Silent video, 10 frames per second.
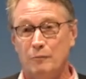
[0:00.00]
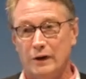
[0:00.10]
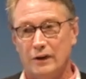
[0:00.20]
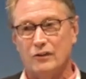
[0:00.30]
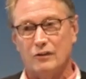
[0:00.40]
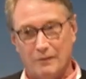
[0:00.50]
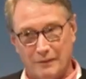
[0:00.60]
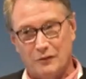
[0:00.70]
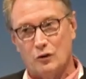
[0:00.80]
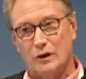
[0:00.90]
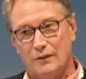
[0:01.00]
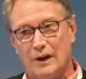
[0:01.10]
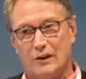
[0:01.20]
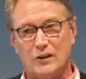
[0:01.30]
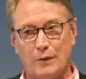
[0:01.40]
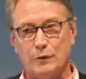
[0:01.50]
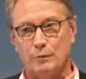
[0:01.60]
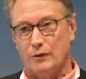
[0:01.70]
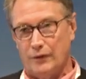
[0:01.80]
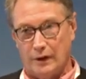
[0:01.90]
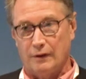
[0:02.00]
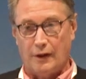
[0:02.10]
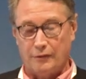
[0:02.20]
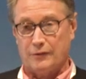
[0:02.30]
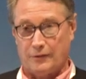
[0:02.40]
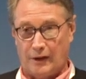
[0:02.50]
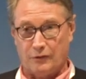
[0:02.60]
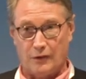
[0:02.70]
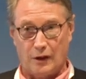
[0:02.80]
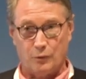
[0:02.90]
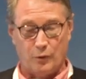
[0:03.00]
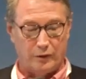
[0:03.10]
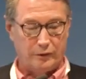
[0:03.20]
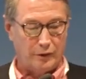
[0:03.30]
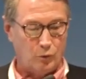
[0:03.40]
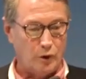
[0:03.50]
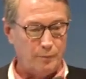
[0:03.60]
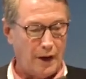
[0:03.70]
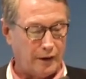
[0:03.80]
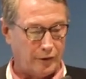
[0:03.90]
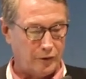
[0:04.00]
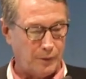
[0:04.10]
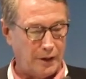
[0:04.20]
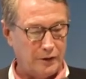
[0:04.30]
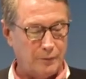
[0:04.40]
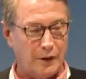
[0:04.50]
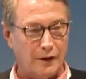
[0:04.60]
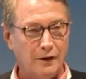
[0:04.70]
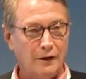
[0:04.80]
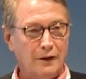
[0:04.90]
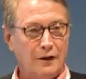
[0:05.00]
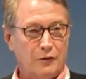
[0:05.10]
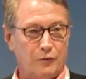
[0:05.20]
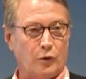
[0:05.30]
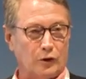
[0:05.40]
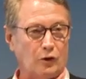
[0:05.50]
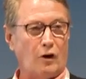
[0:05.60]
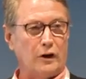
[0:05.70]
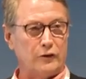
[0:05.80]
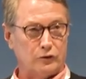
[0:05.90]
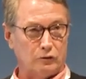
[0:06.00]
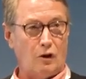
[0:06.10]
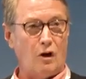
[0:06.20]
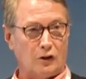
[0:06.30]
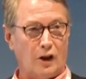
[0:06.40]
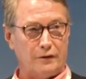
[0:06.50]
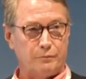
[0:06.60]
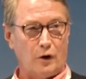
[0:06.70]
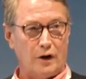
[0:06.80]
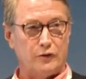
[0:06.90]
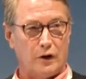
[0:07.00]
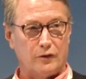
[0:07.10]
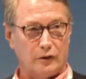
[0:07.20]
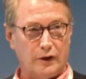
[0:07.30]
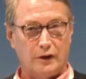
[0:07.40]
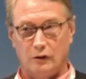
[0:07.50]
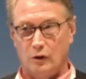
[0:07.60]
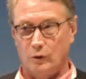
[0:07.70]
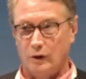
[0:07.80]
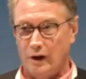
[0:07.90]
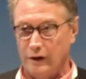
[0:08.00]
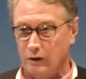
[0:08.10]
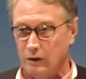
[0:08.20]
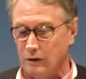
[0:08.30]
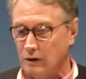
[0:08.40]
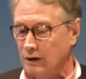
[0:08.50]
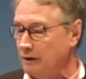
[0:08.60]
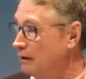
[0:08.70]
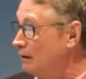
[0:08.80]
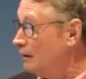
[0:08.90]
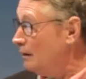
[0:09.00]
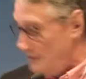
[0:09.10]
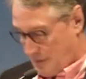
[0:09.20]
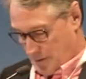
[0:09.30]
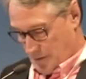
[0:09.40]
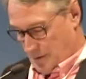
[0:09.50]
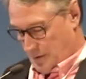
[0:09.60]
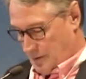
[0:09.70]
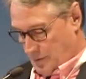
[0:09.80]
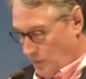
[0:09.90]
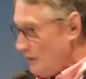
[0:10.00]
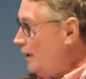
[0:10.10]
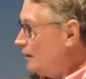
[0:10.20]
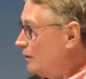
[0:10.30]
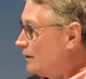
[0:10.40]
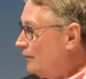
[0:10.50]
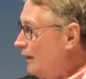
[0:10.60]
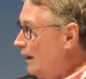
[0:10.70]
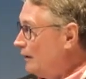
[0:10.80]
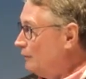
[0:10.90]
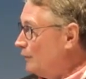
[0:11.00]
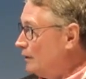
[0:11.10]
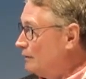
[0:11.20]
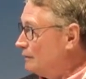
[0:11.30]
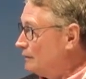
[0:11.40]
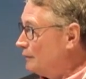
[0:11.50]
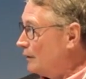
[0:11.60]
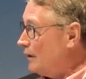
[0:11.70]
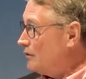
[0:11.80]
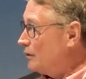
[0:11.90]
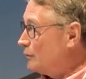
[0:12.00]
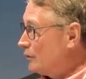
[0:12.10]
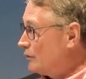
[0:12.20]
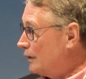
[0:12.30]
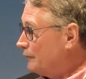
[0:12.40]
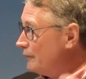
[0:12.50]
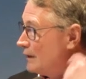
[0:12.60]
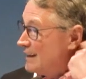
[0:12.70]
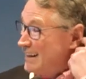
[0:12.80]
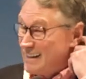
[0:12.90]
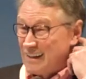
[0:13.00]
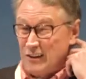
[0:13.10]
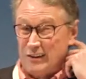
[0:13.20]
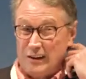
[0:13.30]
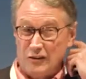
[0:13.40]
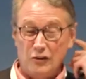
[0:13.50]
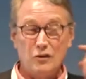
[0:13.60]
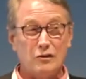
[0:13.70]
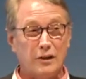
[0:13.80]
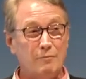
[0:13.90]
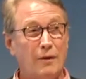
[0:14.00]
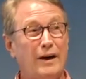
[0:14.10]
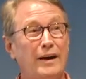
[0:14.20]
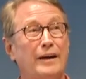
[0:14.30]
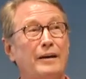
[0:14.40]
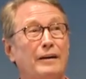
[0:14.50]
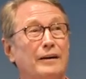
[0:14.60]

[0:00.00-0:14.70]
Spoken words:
but it's sort of an acceptable thing. That's what Woodmack explained to me for large, long-life projects. They'll take a lower IRR. Well, I looked at that and went, well, that's interesting, because usually my